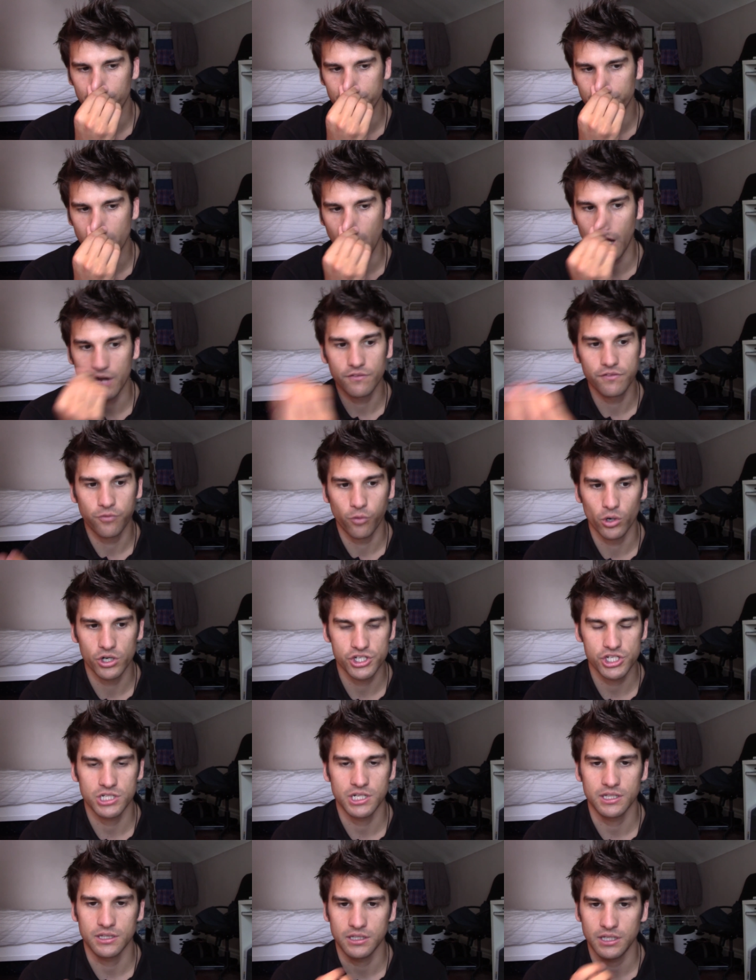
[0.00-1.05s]

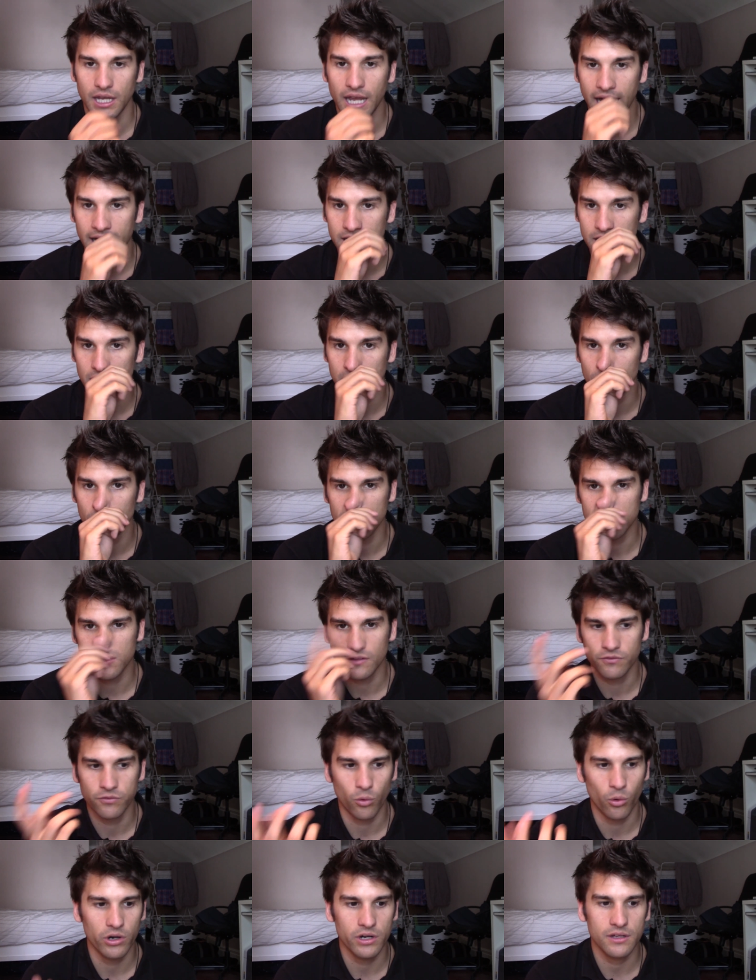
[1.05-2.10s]
Unfortunately, and it was
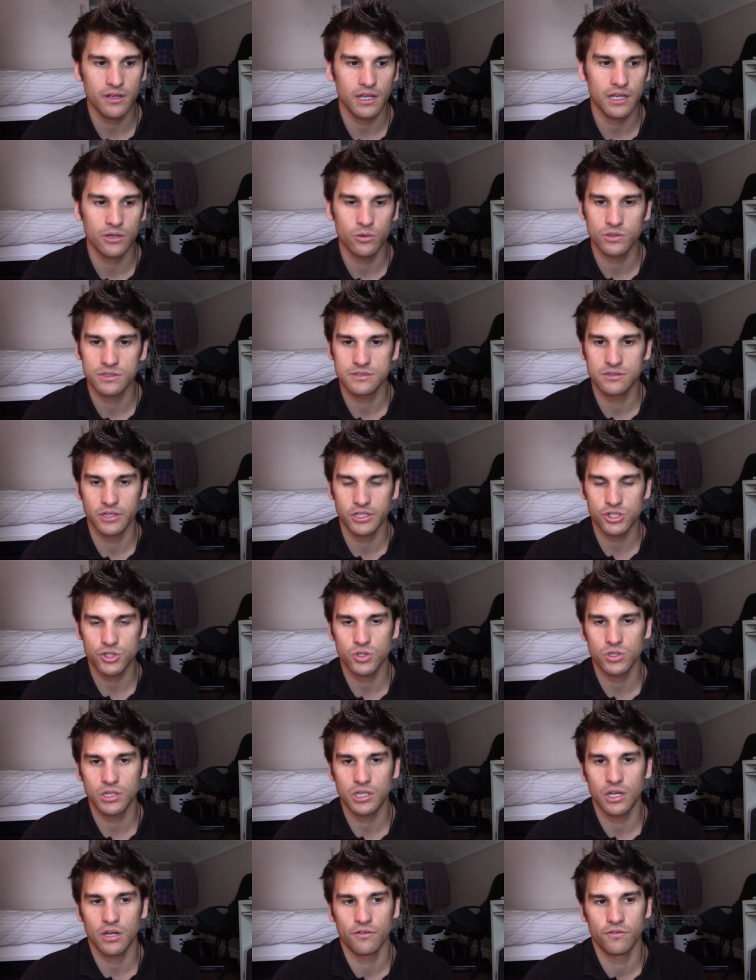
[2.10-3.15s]

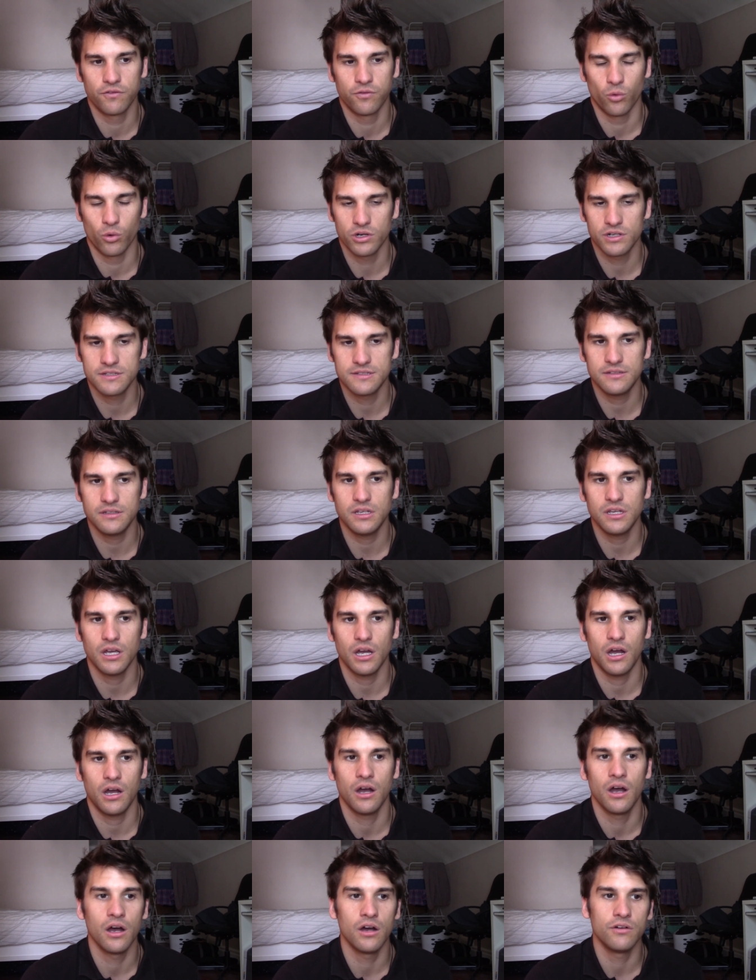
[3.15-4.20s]
literally a vortice
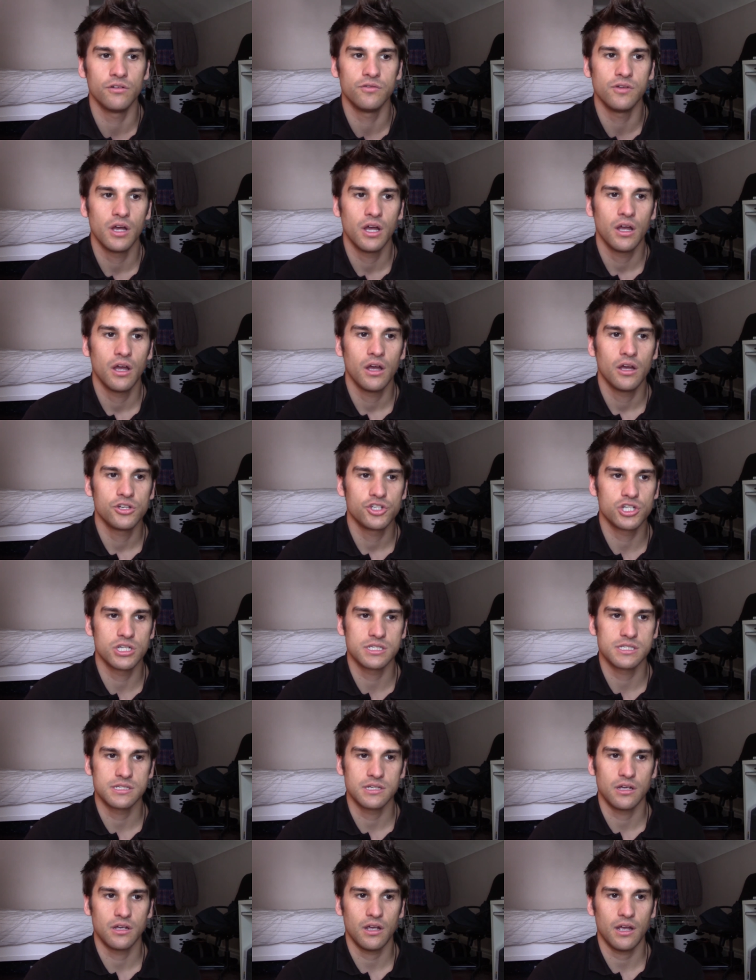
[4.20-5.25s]
of
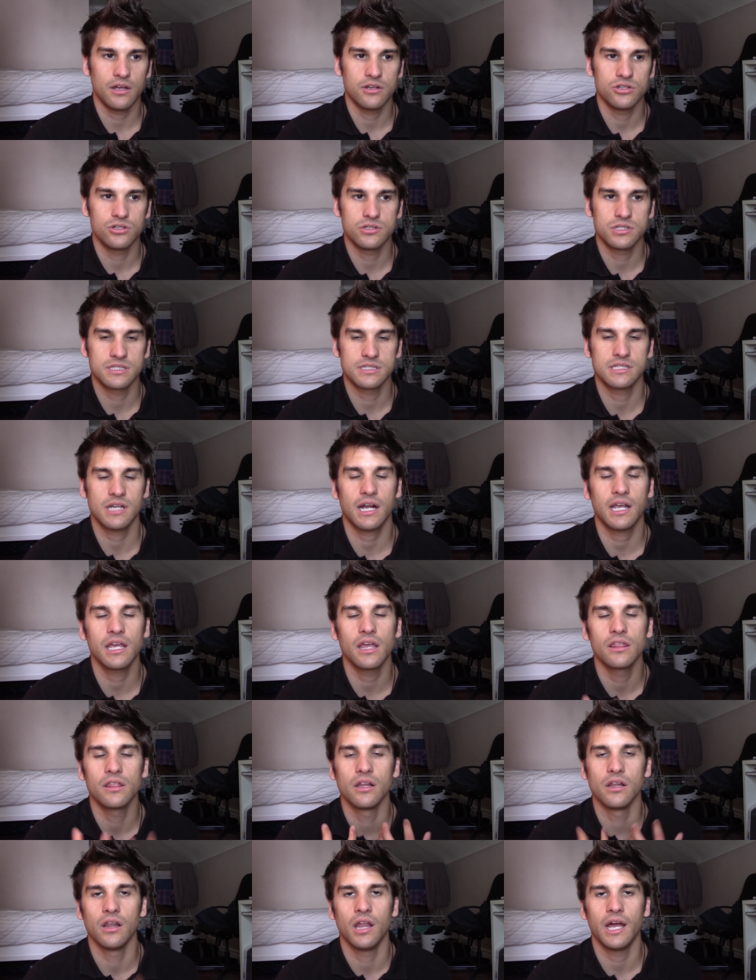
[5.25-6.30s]
just sucking
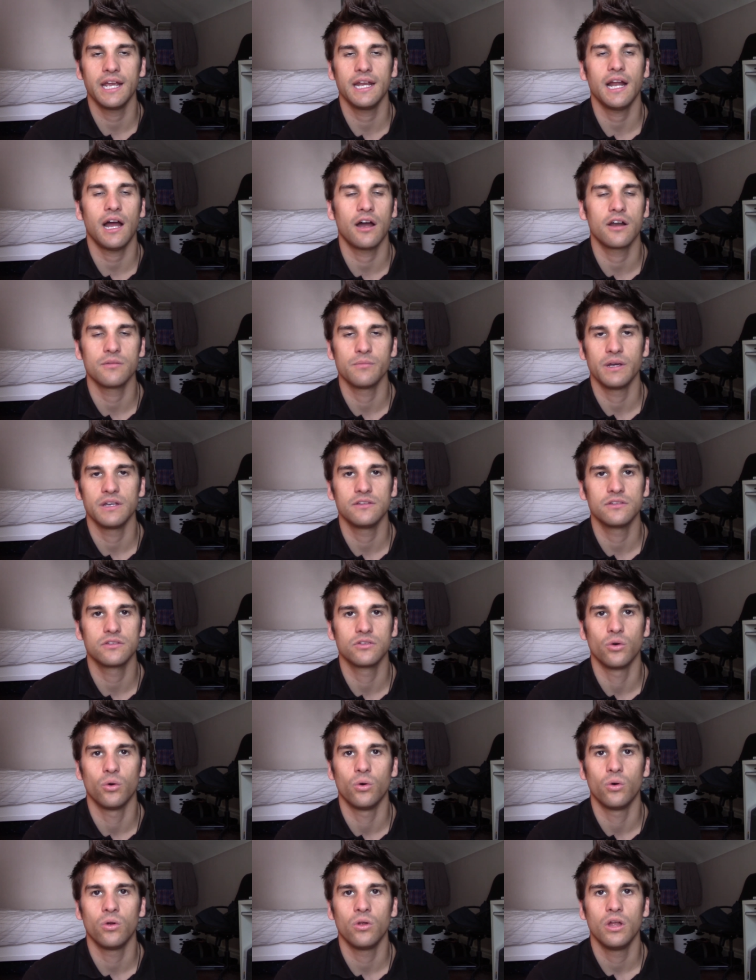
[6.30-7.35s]
the light out of my
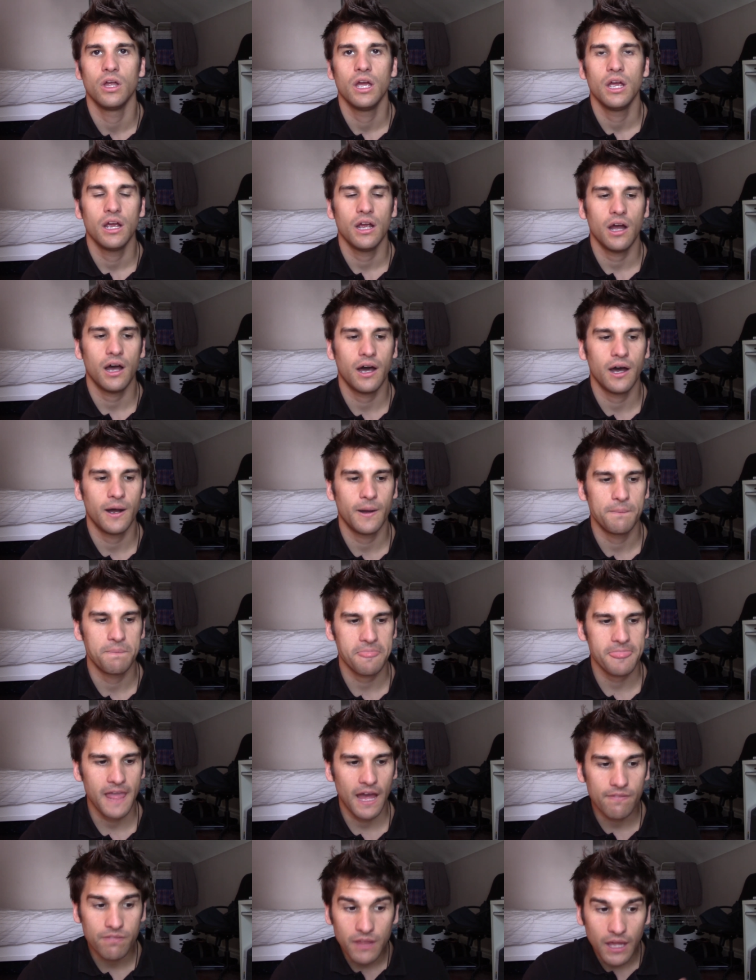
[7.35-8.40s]
soul.
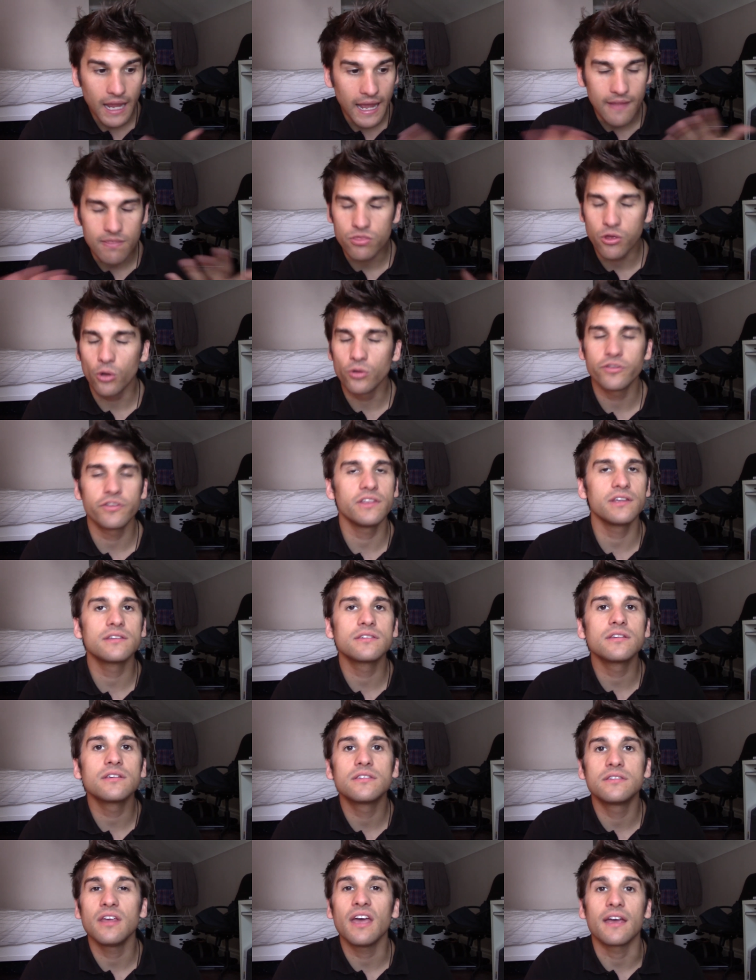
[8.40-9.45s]
And those things
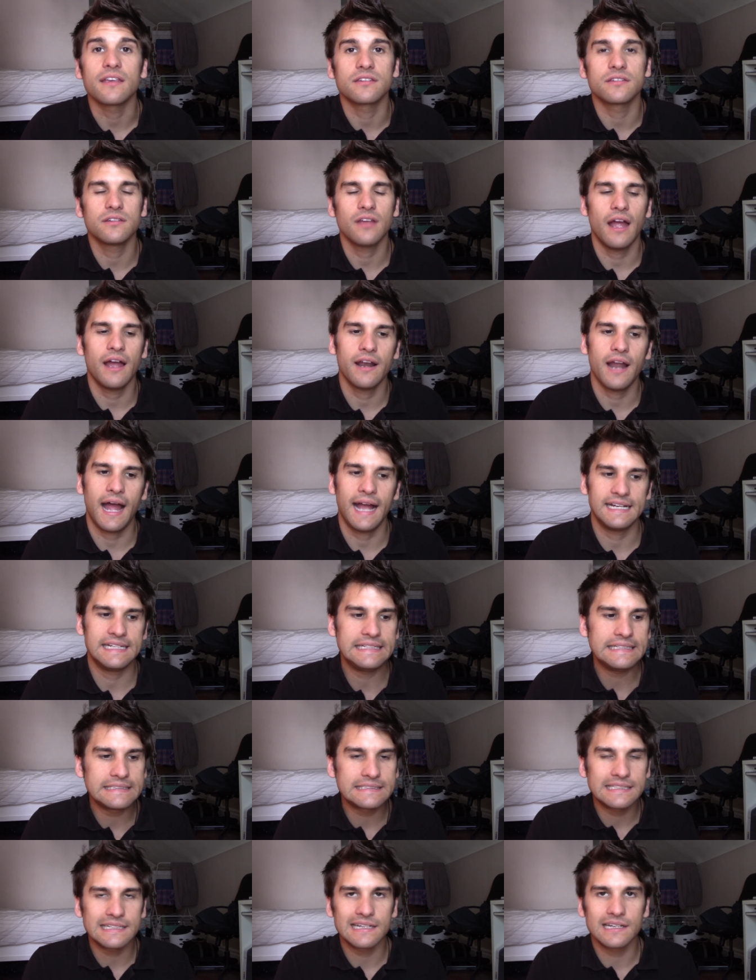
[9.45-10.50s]
exist, and I
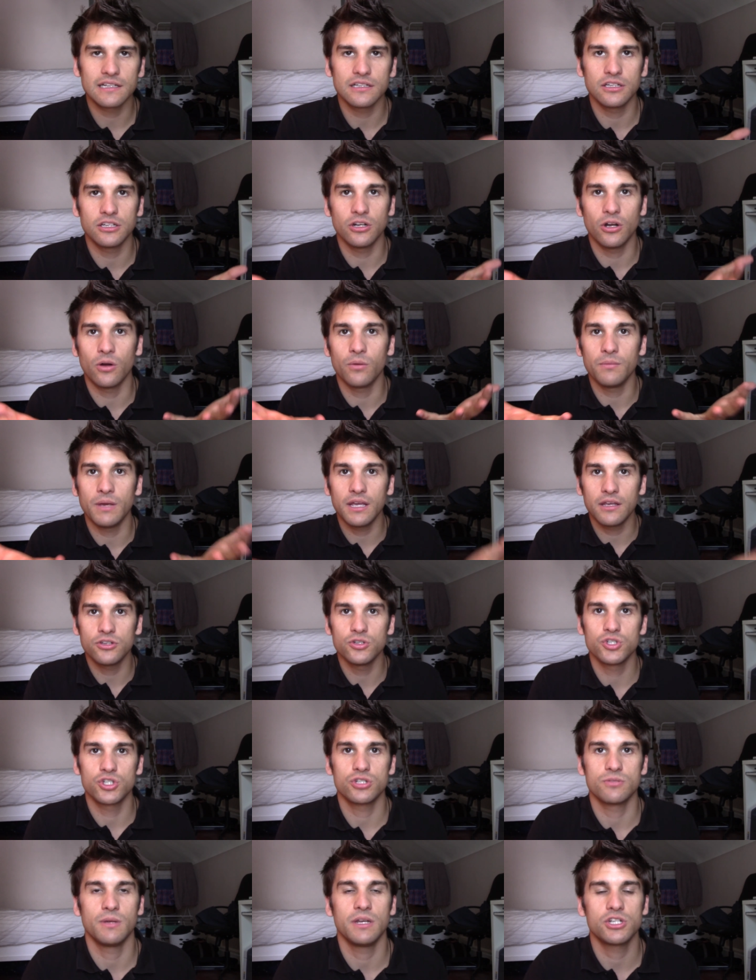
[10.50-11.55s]
need to,
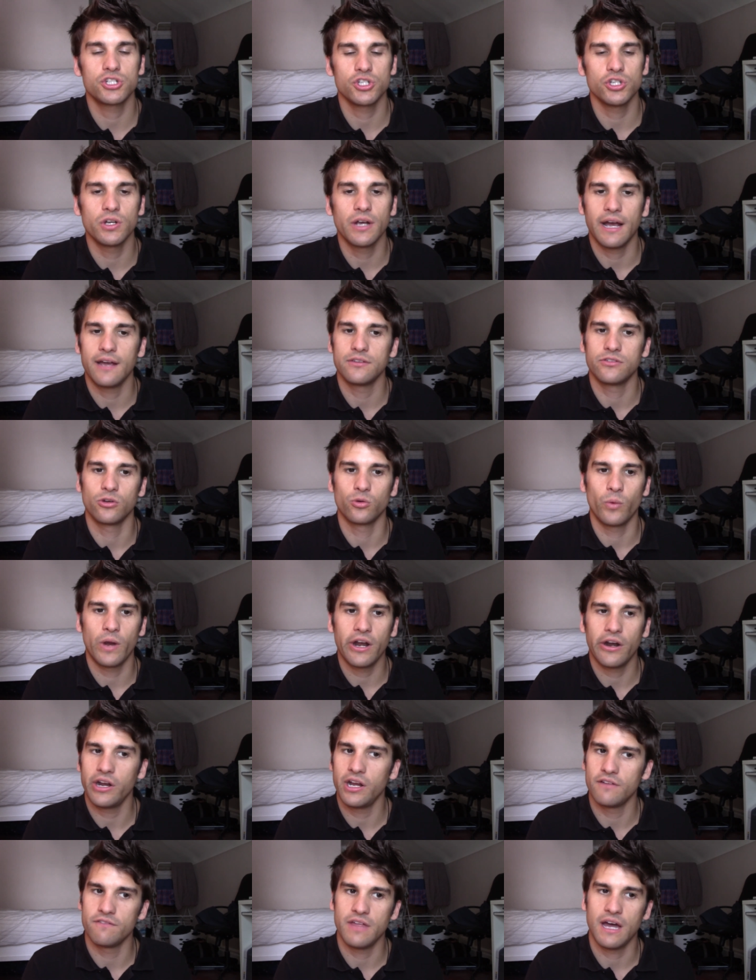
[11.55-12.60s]
make sure you guys are
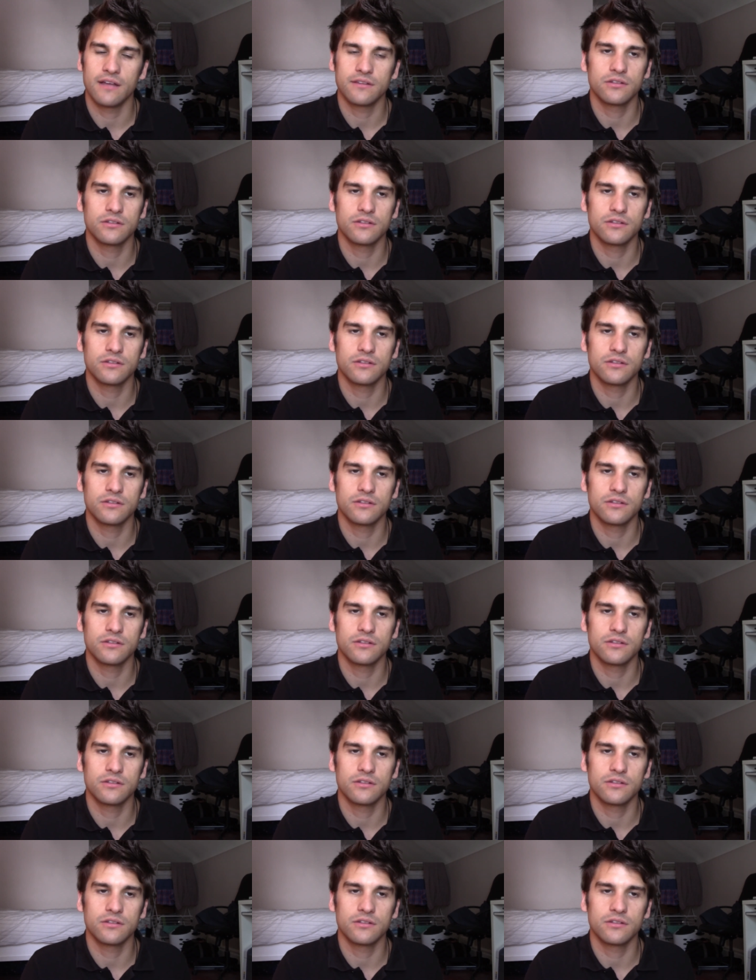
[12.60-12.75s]
wary of that.